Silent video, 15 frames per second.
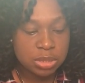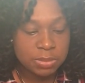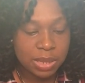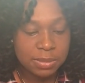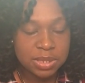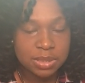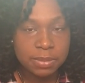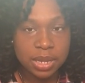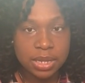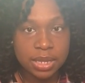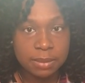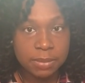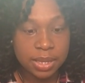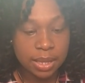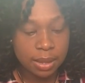Maybe somebody
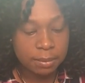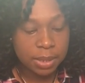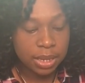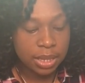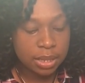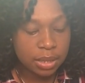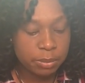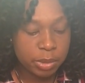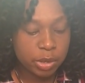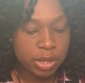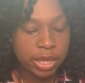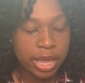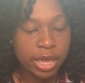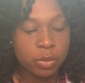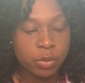can be coming in,
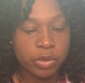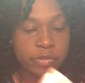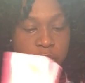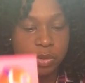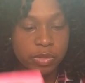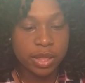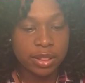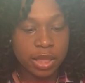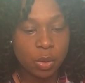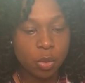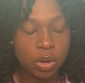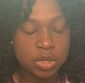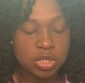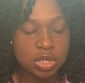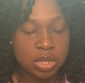communicating with you that they
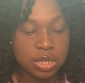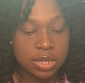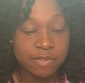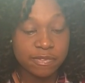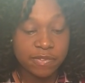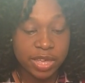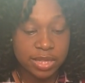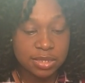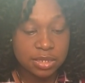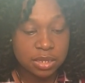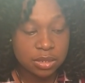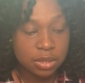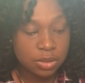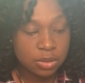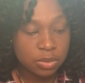want to invest
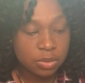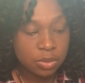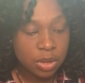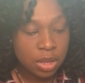in you.